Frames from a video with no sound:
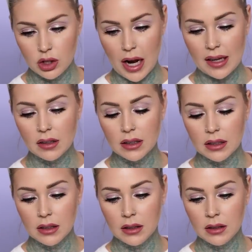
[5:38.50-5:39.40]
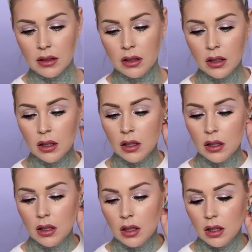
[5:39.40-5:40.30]
Jaclyn
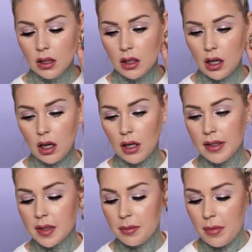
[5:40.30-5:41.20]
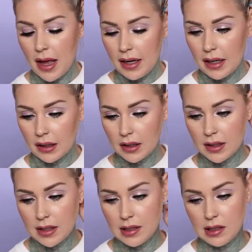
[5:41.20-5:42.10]

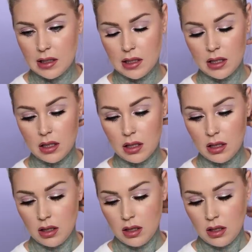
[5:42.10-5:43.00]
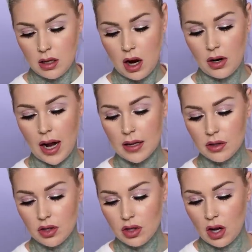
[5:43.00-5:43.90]
Cosmetics. Okay,
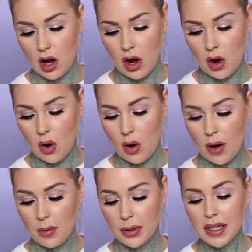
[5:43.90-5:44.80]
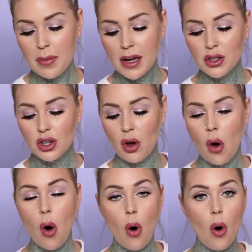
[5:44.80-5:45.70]
so pretty much the
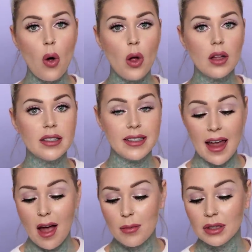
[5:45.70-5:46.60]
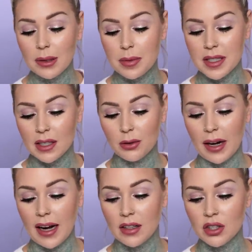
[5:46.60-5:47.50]
whole damn lipstick
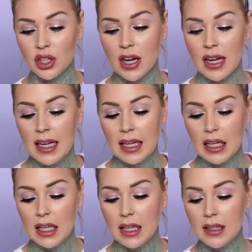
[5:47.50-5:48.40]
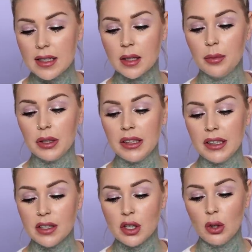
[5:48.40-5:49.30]
range is
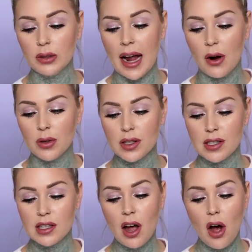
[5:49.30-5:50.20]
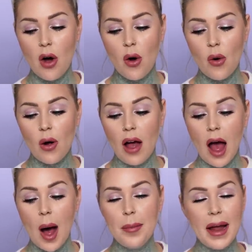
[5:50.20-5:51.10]
completely sold out. So
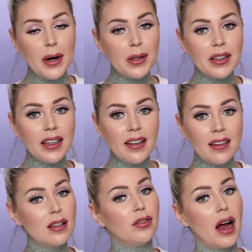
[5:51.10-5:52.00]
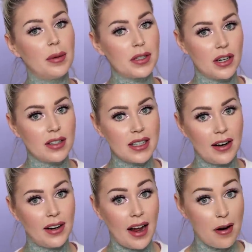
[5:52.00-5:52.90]
apparently these fibers aren't scaring